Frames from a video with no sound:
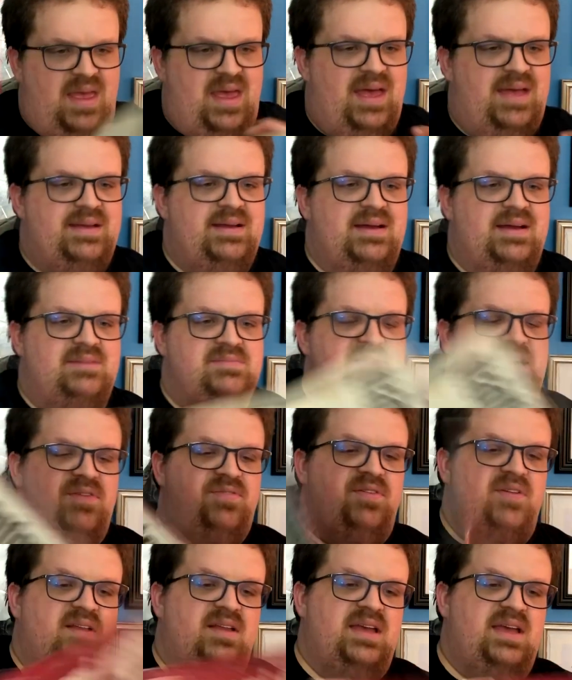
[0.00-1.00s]
I'm
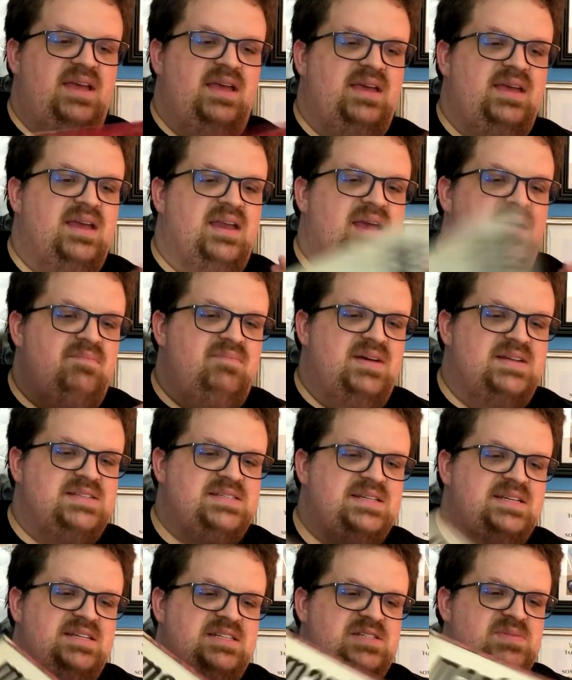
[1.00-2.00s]
definitely getting a
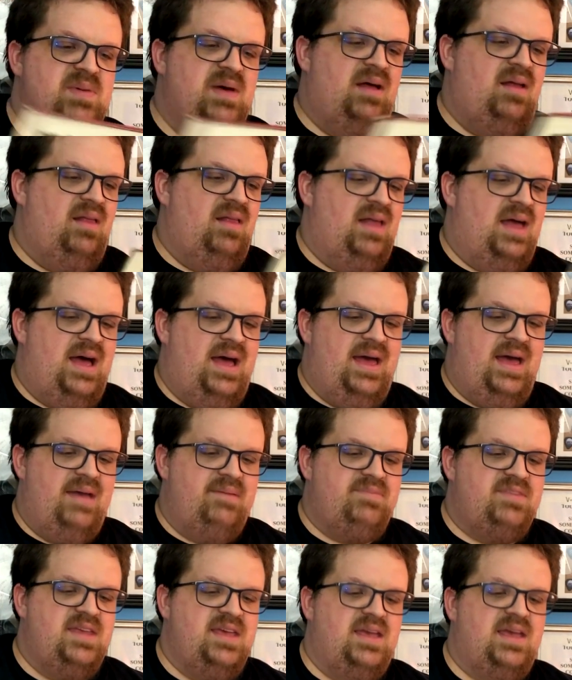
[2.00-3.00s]
musky smell.
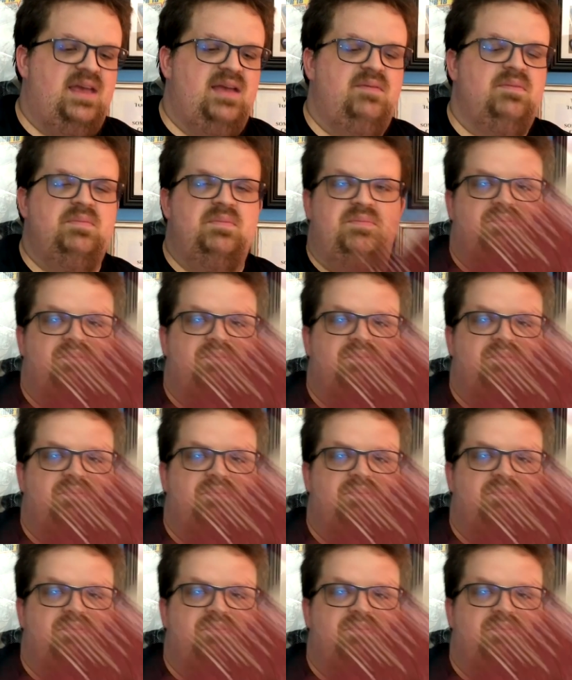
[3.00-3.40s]
I'm thinking